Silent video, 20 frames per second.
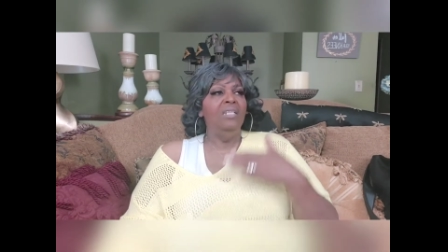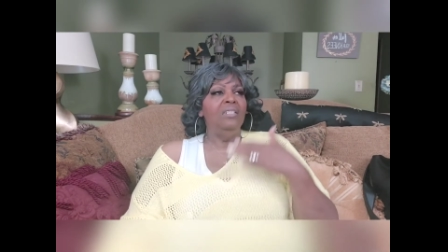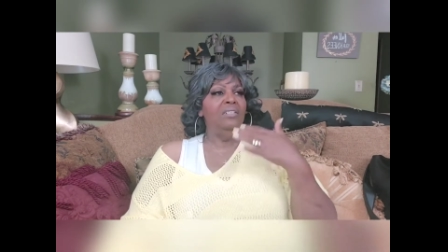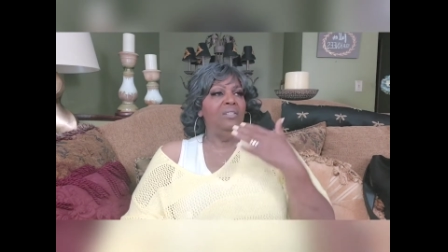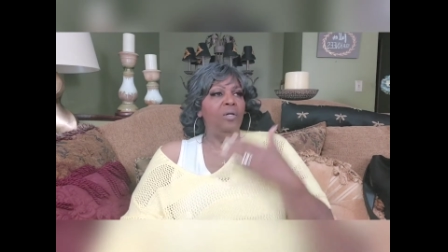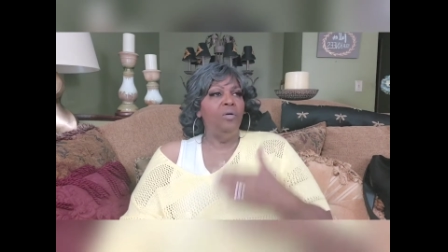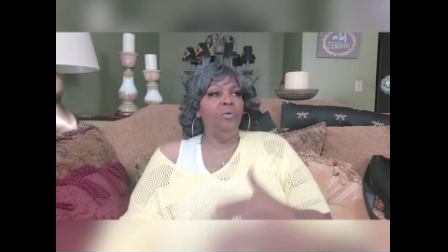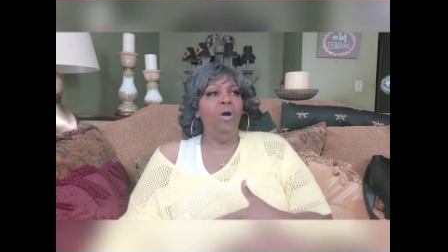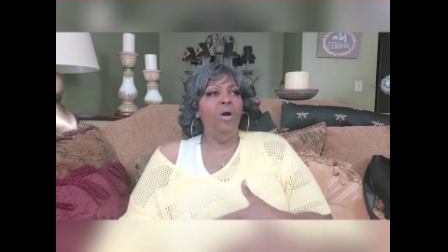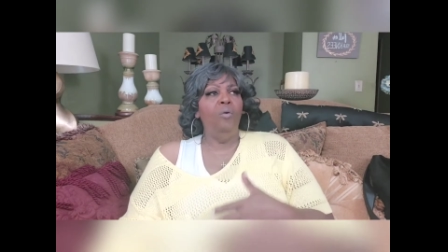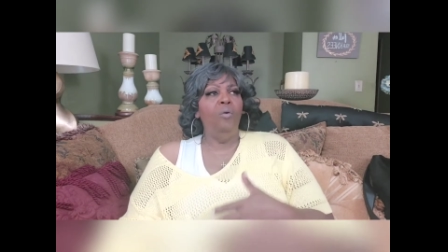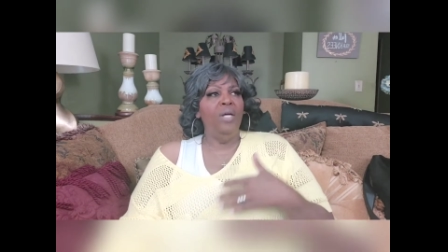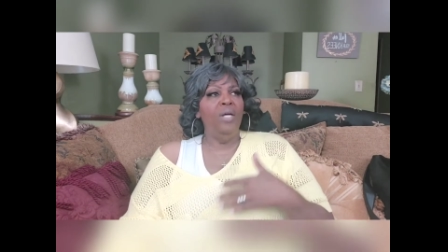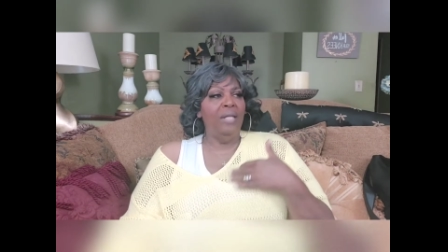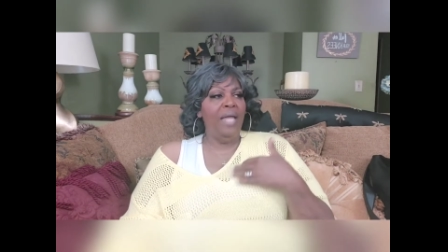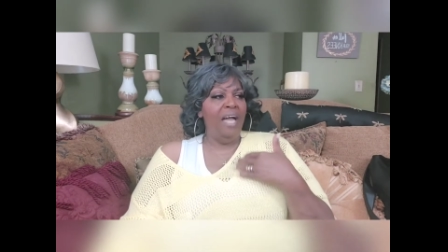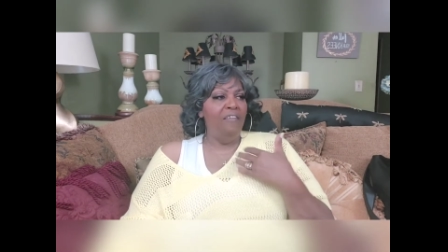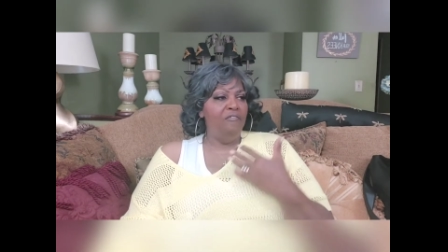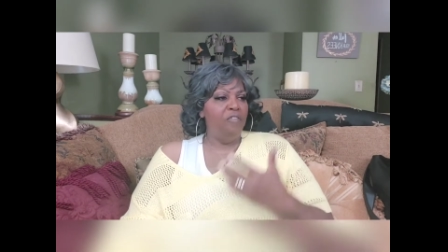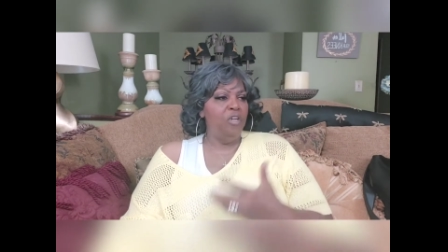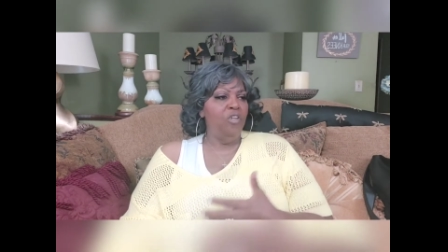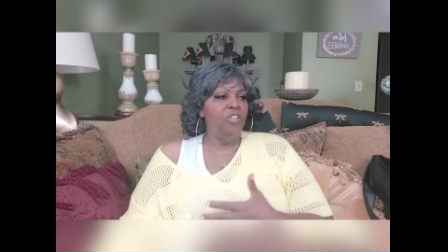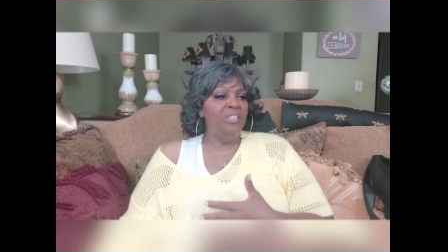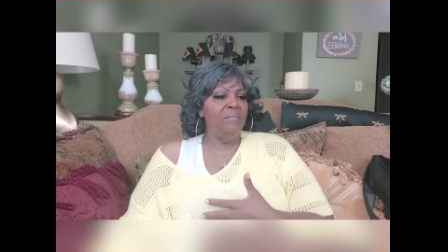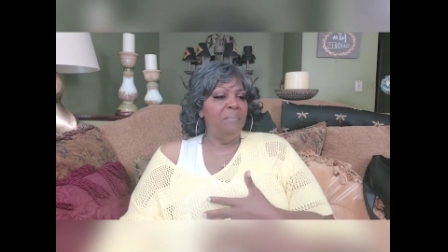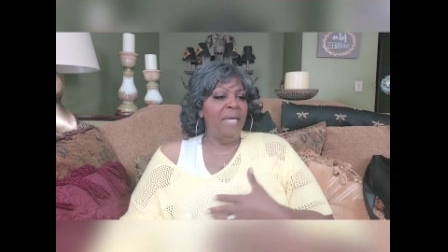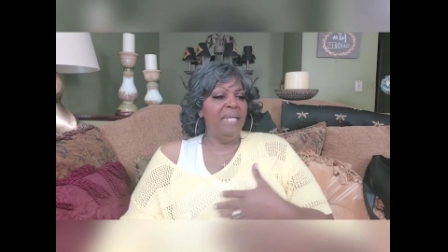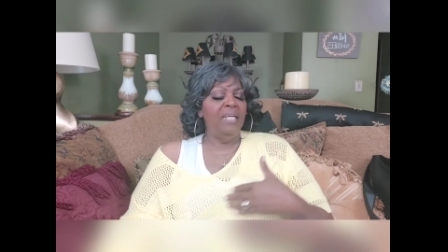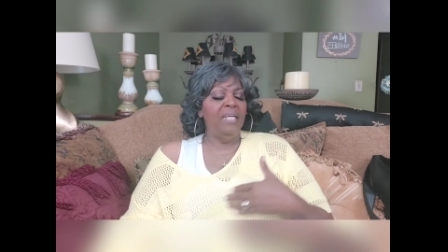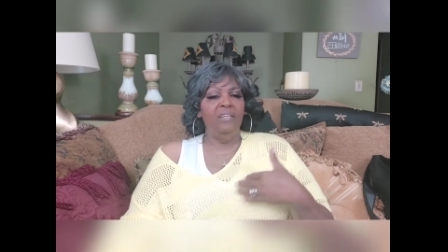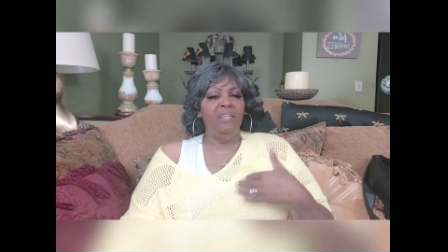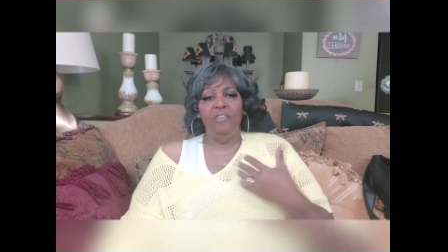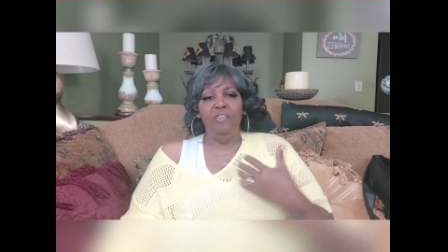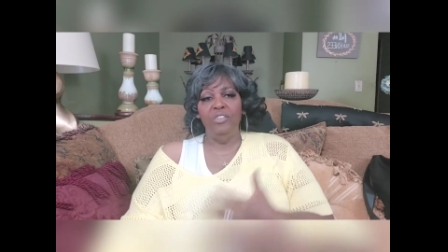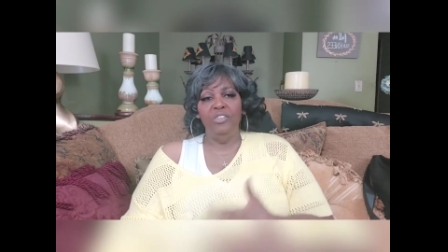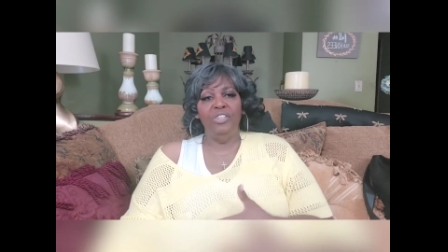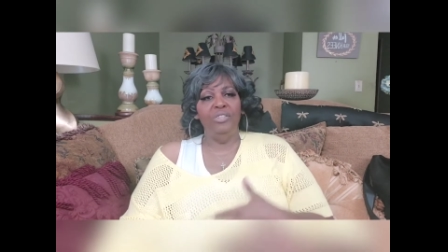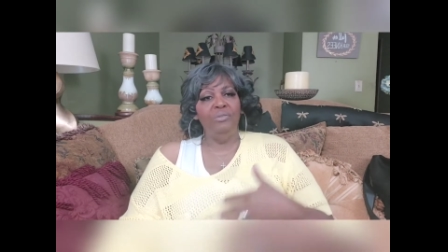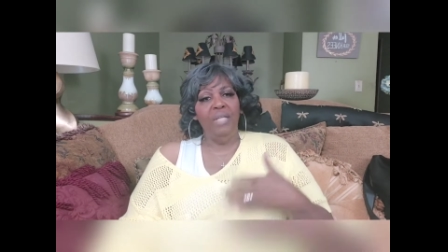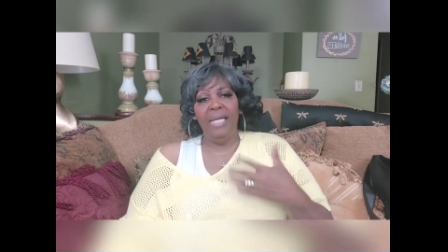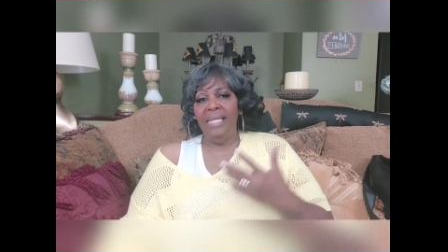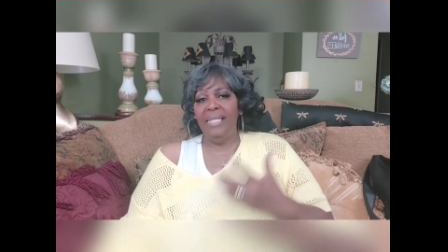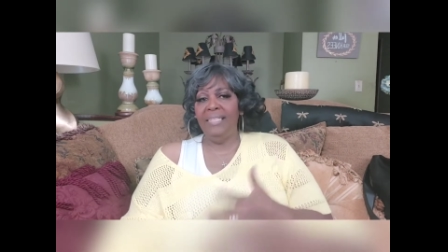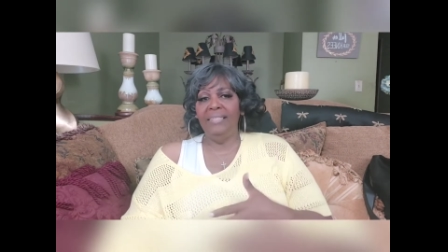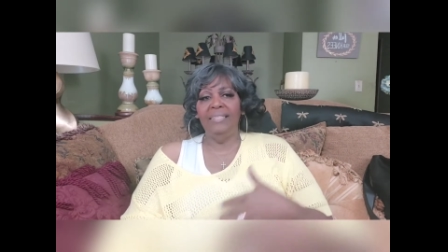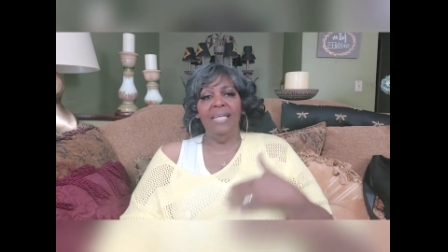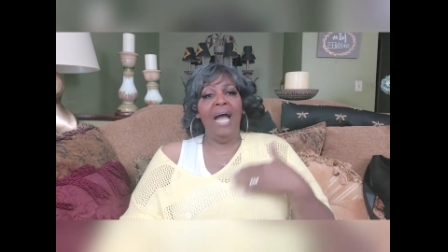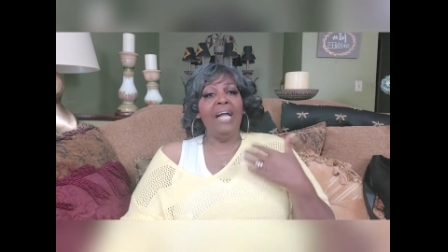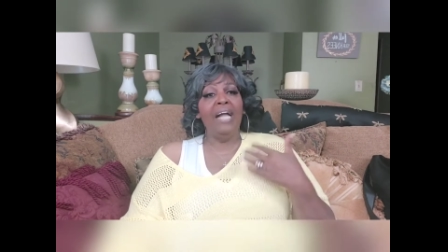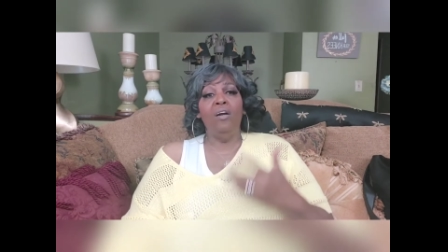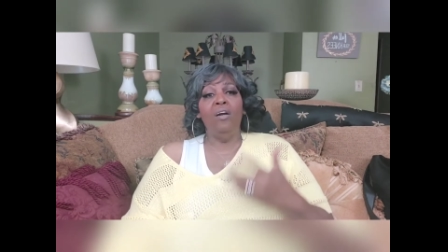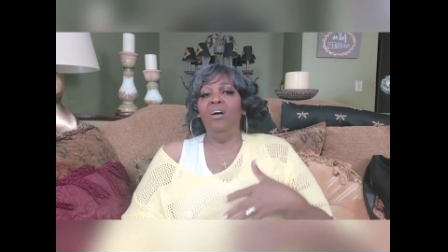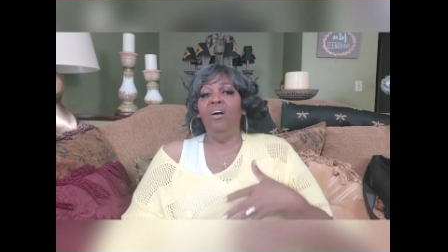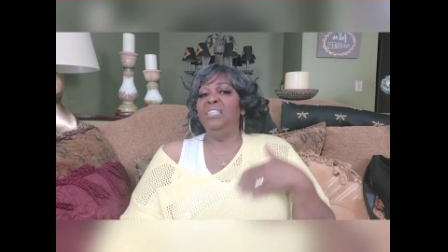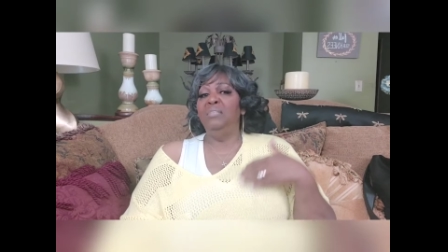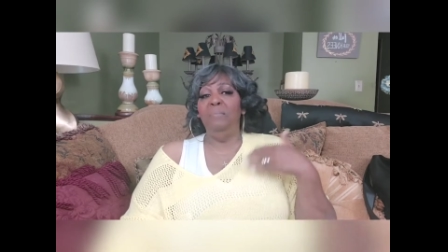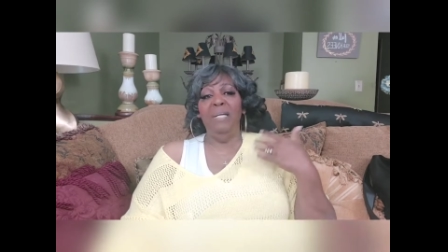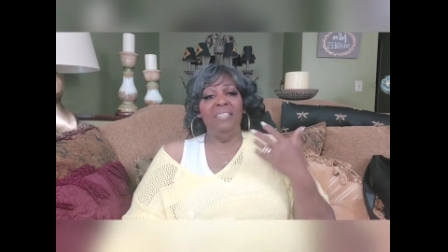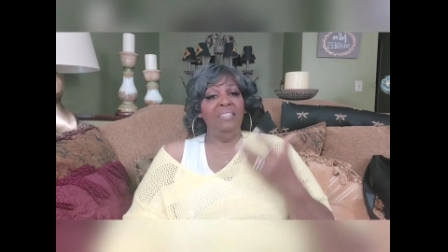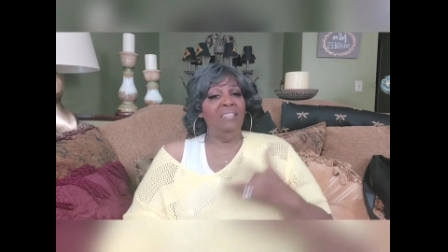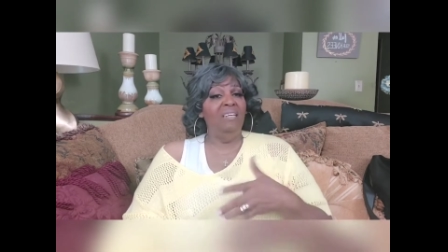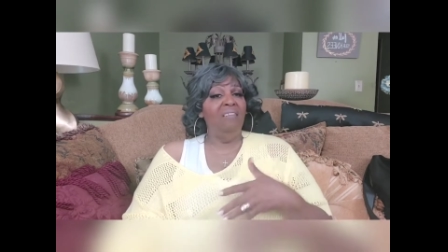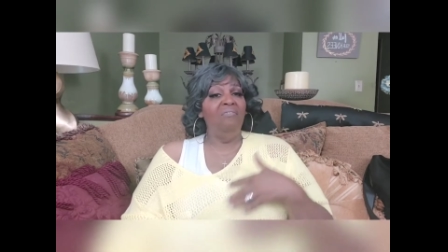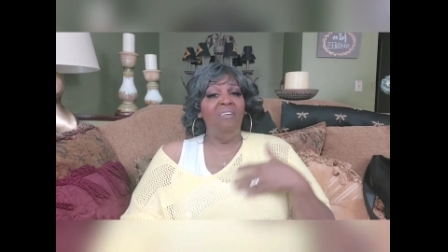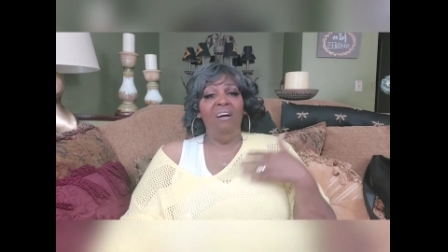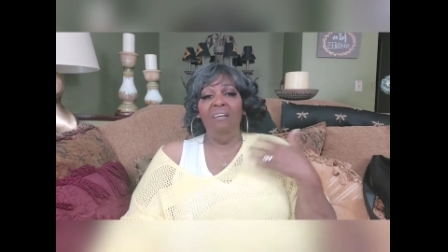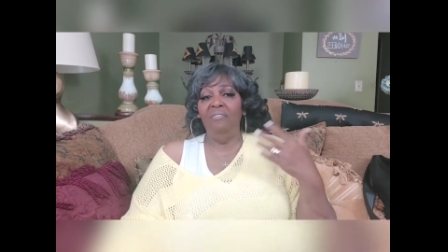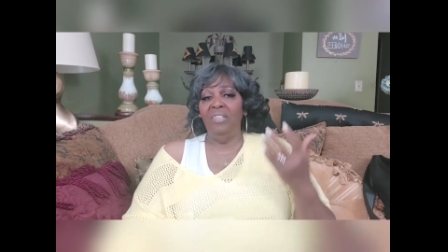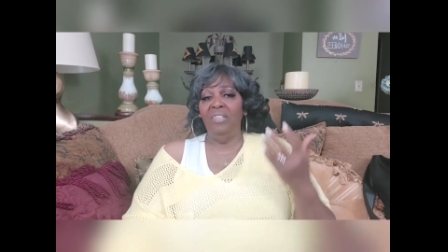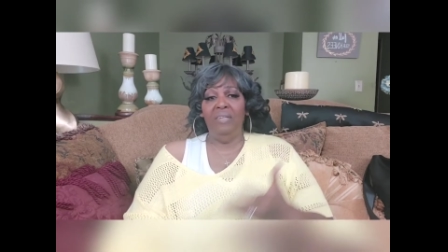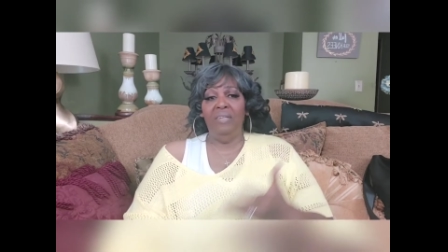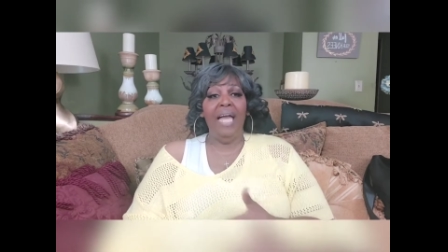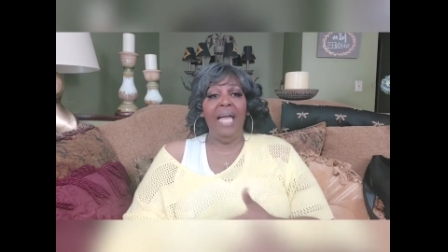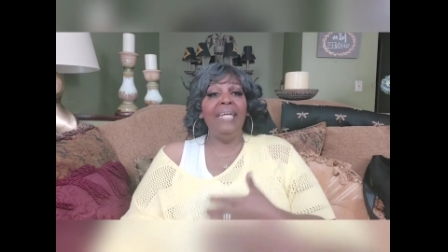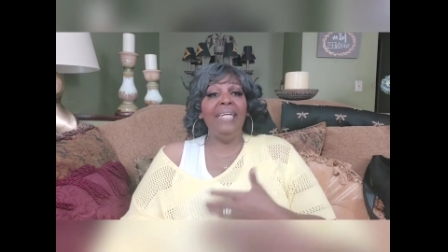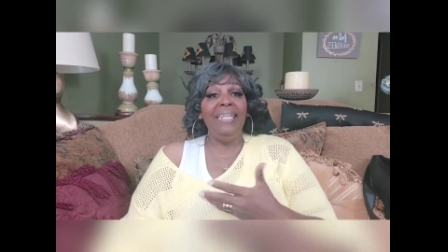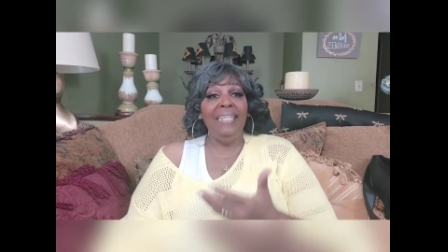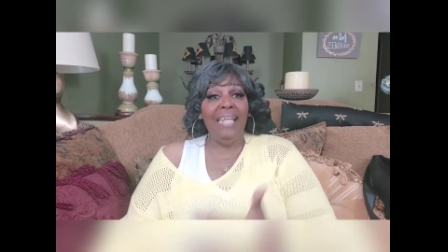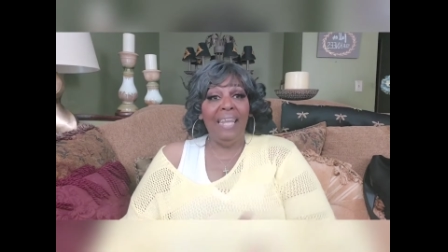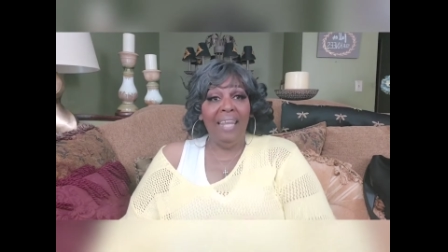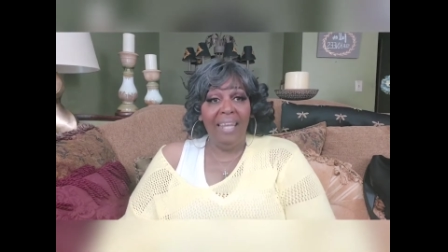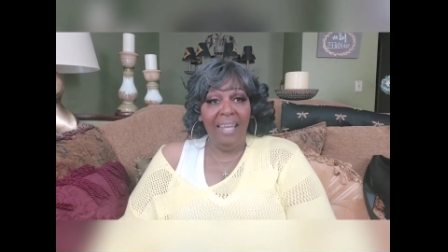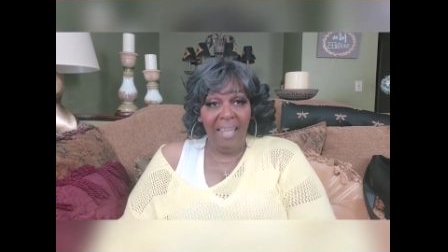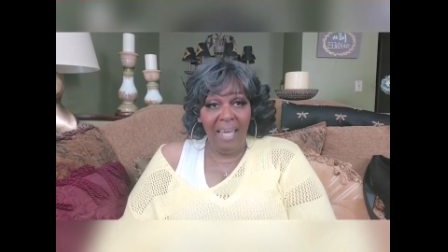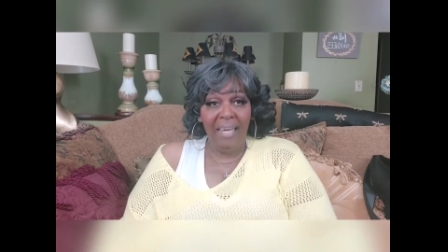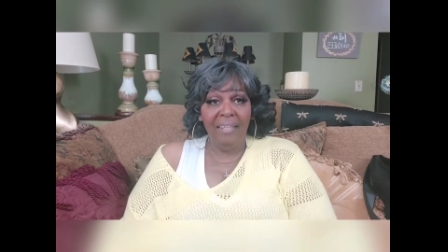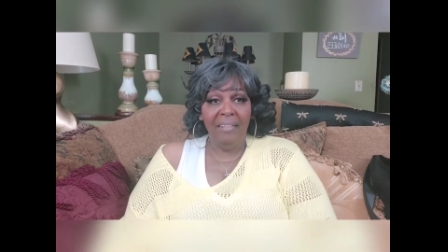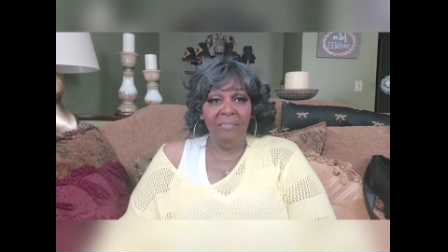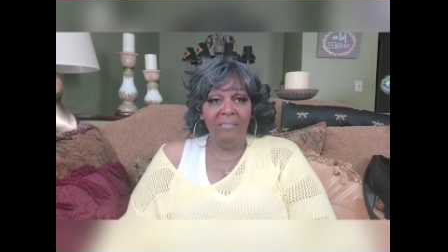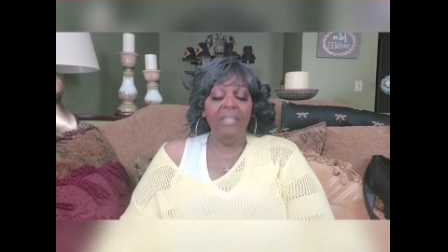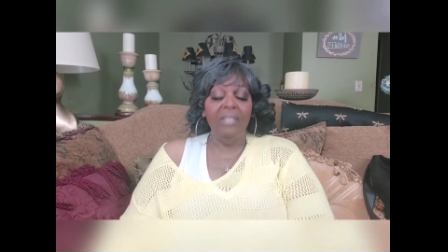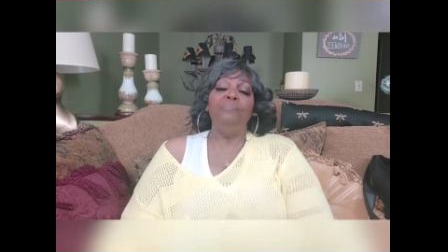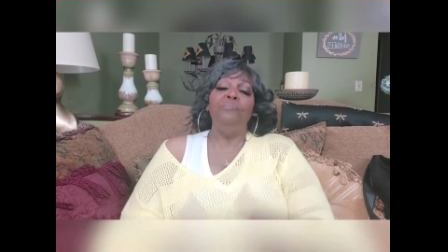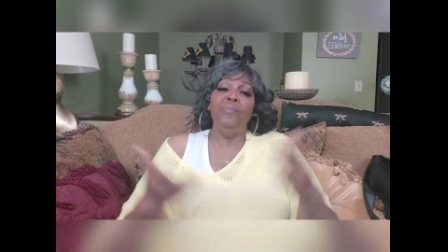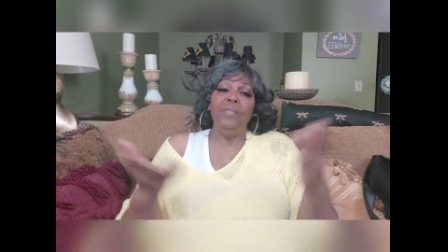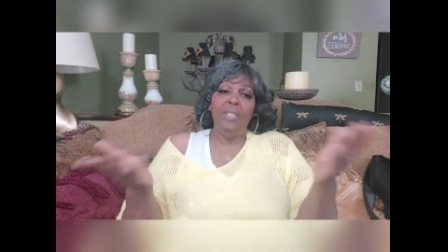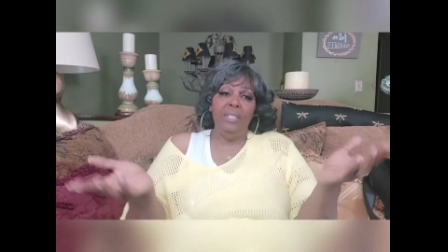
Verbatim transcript: So when I first make it, the first 2 days, I gorge myself off of it. I eat a lot of it.